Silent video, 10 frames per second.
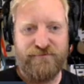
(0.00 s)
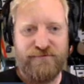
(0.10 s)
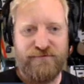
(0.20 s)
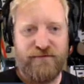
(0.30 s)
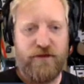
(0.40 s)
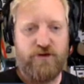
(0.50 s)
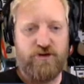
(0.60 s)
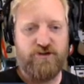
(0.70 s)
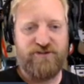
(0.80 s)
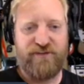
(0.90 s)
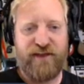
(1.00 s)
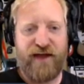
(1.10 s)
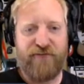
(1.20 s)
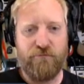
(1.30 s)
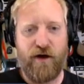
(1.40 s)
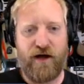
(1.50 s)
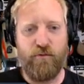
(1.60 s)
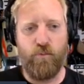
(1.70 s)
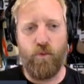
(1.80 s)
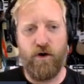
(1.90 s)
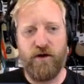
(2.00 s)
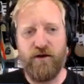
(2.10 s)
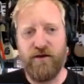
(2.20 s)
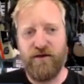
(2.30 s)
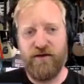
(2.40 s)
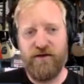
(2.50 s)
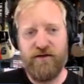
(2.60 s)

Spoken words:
Guys, if you're just joining us,